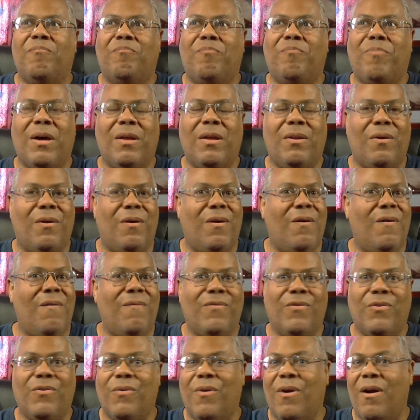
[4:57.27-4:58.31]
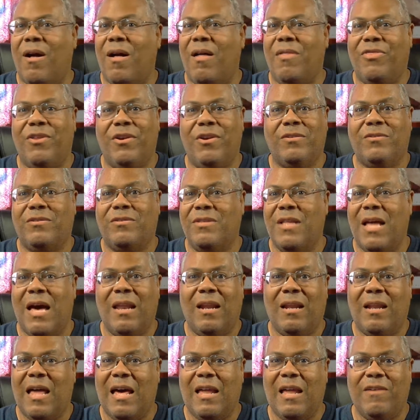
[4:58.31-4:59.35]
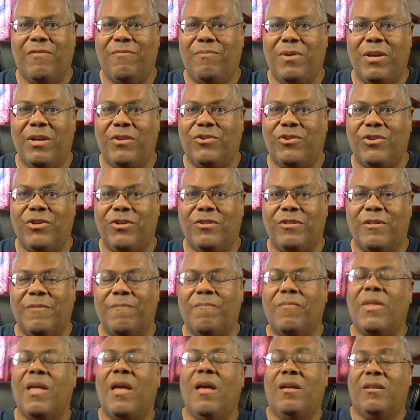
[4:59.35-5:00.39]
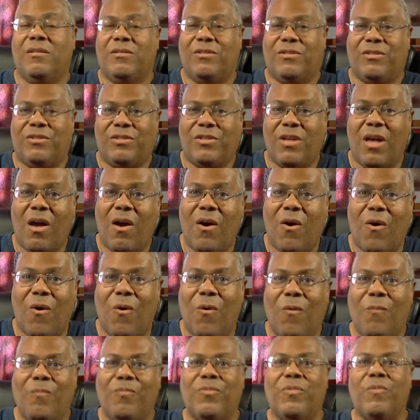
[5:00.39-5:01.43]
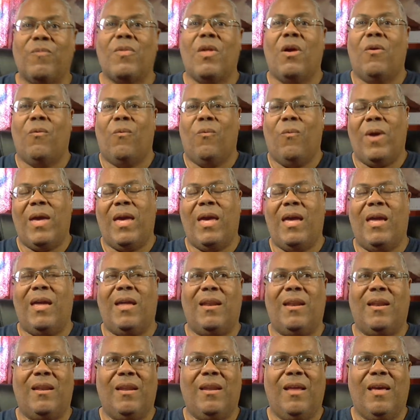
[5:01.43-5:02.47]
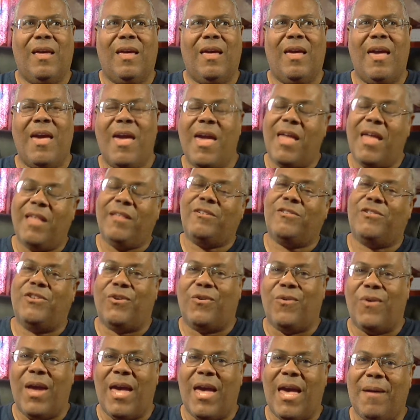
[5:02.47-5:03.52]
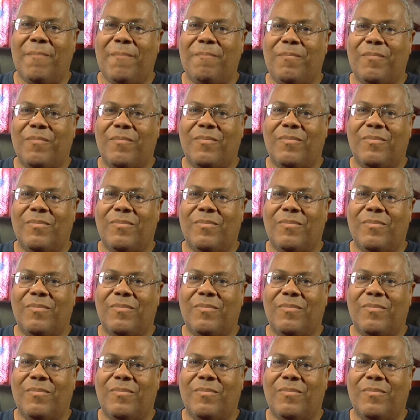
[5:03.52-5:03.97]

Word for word: But overall, there's not a lot of pictures. So, when Instagram